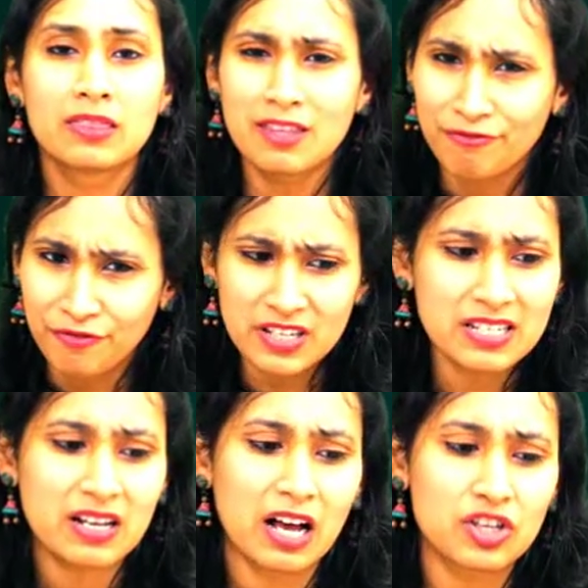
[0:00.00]
The
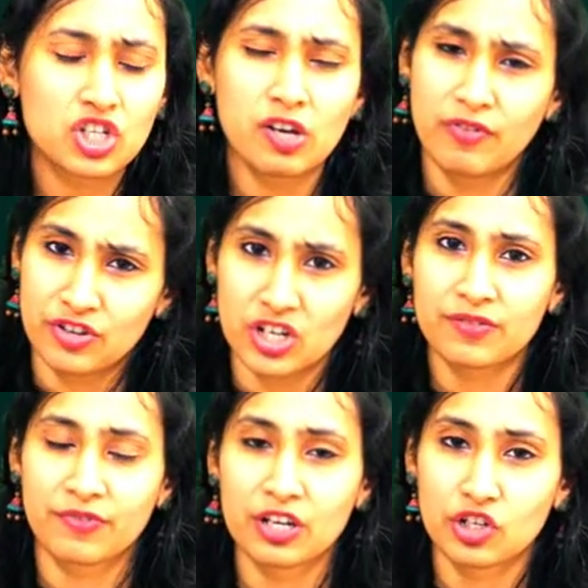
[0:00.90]
first kanji we
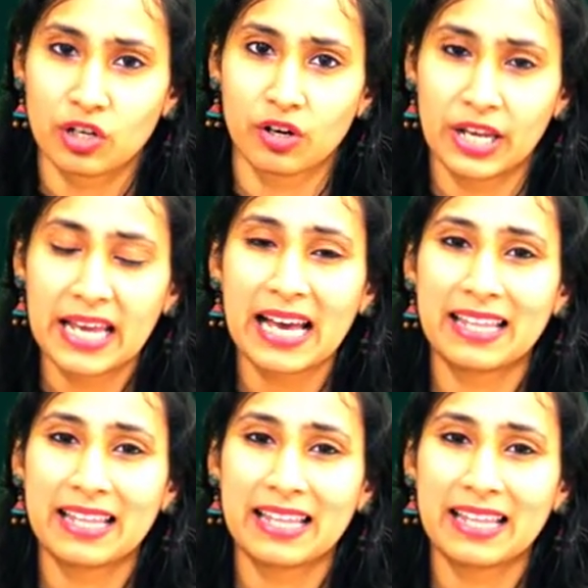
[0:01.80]
just finished learning